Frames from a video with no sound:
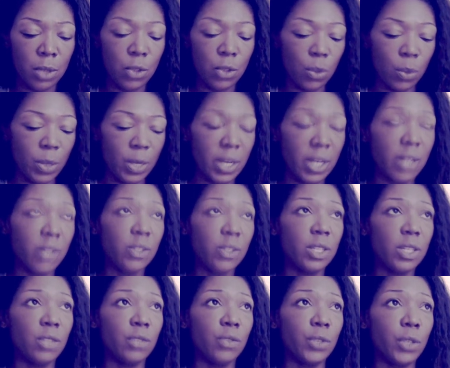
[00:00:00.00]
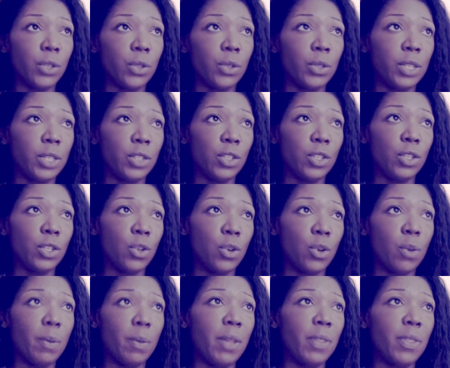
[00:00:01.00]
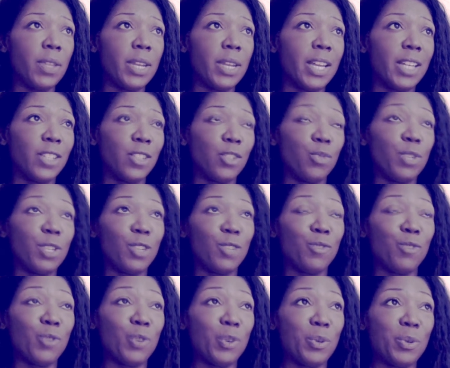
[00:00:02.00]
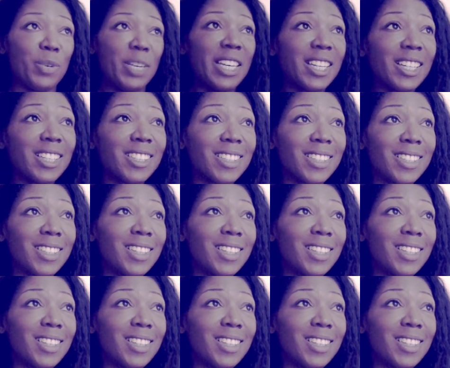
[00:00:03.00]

So what else does Virgo need to know about the next three to four weeks